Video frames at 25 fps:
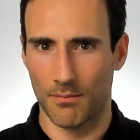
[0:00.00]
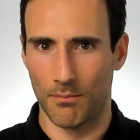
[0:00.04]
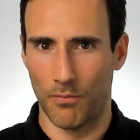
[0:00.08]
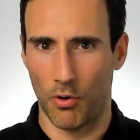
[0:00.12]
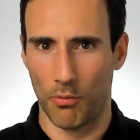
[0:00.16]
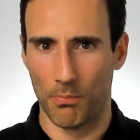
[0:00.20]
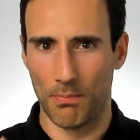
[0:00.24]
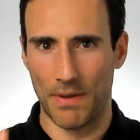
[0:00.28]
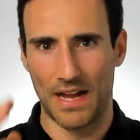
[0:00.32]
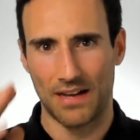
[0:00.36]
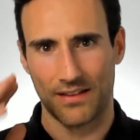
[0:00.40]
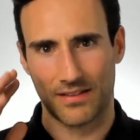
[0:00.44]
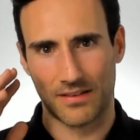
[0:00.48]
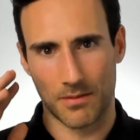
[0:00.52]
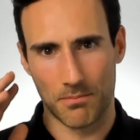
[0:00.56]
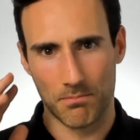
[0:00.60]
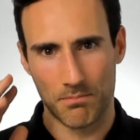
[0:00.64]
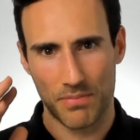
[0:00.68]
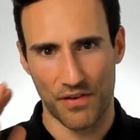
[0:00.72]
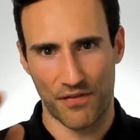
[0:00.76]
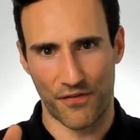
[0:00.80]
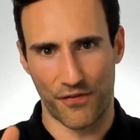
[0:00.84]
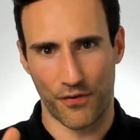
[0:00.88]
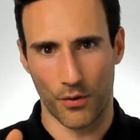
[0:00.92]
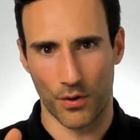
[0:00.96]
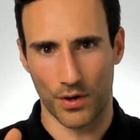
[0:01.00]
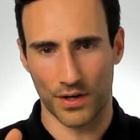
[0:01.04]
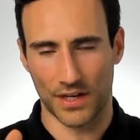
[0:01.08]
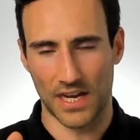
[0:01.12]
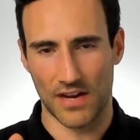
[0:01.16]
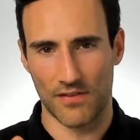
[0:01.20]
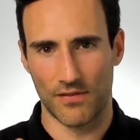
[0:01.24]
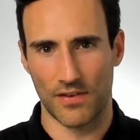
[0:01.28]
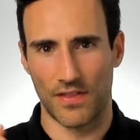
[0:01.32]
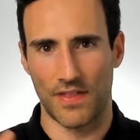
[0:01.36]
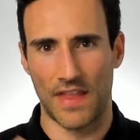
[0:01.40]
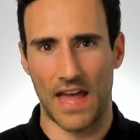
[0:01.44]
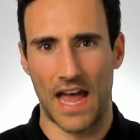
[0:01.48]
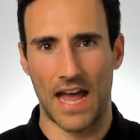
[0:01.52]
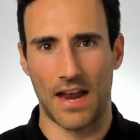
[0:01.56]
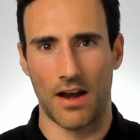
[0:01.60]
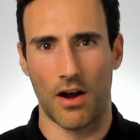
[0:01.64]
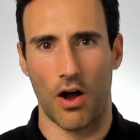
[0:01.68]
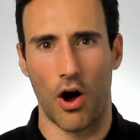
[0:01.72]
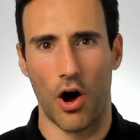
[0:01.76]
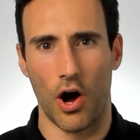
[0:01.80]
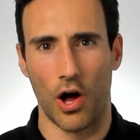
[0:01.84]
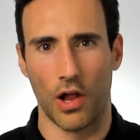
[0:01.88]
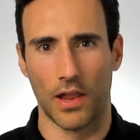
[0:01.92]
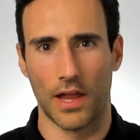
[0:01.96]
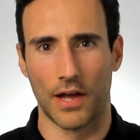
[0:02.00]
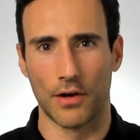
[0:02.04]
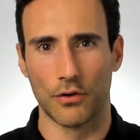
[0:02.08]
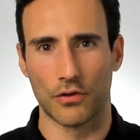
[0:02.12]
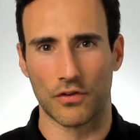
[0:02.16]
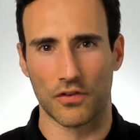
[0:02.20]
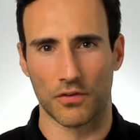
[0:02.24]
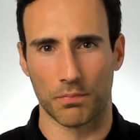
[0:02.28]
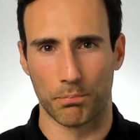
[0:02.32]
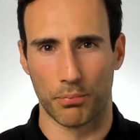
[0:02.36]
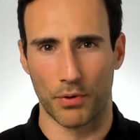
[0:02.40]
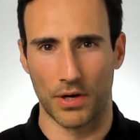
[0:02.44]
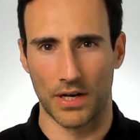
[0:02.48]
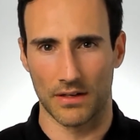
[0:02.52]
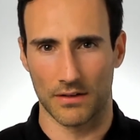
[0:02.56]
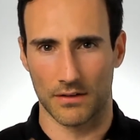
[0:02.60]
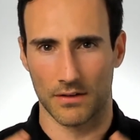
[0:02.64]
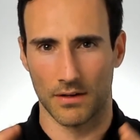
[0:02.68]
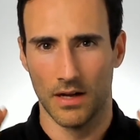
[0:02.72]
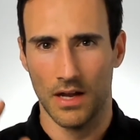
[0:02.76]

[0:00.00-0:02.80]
momentum before giving that all-out sprint.